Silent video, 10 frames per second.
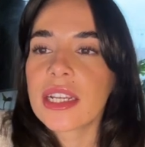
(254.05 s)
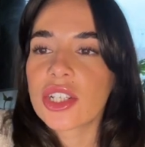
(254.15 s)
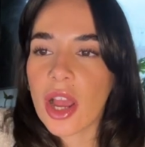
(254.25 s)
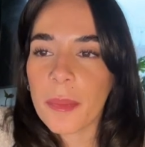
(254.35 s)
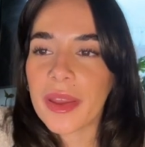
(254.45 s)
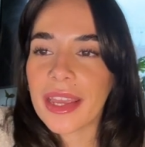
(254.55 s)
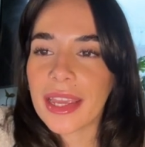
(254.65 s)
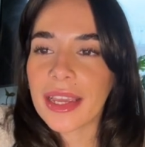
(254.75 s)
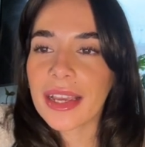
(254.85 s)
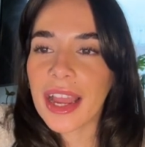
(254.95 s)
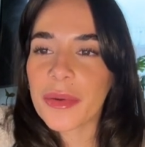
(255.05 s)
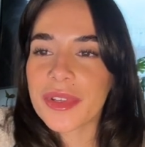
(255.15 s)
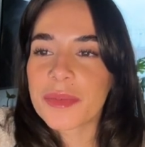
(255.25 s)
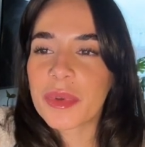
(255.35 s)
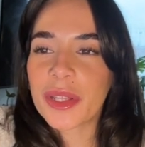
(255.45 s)
Shopping, I
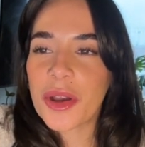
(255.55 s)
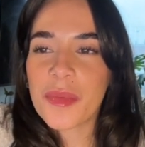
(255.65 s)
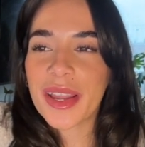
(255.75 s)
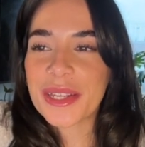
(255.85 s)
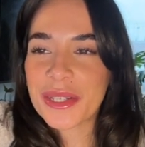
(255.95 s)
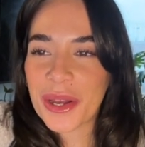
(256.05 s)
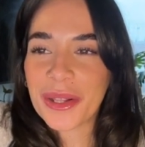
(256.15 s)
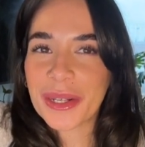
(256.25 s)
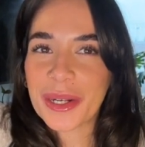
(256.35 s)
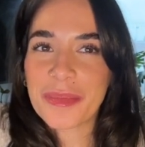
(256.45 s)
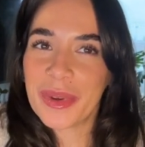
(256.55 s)
was below by $1,